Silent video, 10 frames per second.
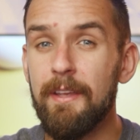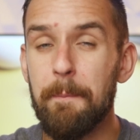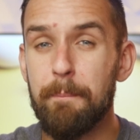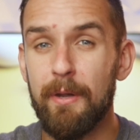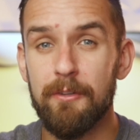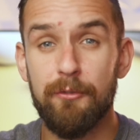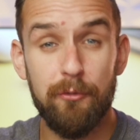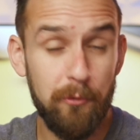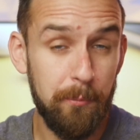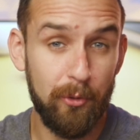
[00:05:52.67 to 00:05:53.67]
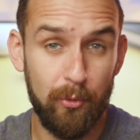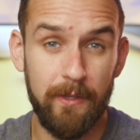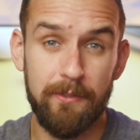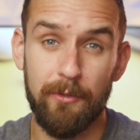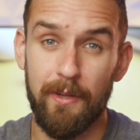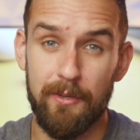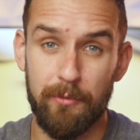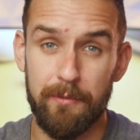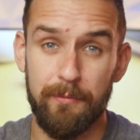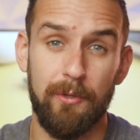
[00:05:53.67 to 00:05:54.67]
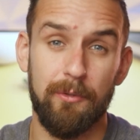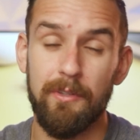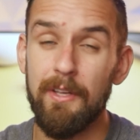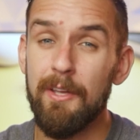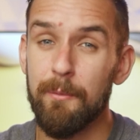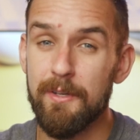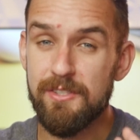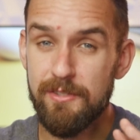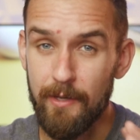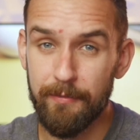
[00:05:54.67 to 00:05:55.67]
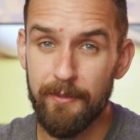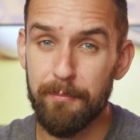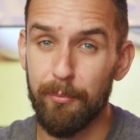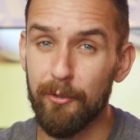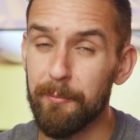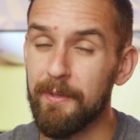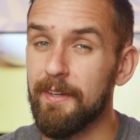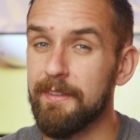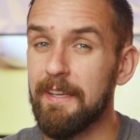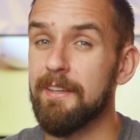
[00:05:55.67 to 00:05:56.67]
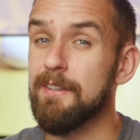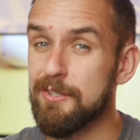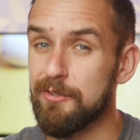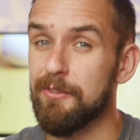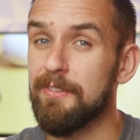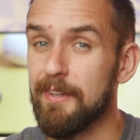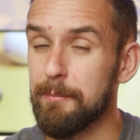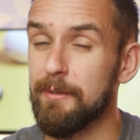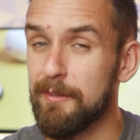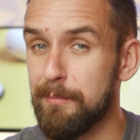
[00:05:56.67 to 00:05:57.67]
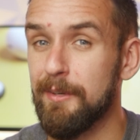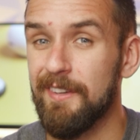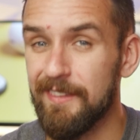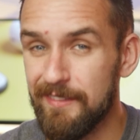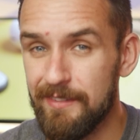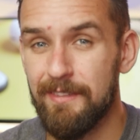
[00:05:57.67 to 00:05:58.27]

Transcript: it pairs super quick to your Android phone, which definitely spoiled me on that initial setup experience.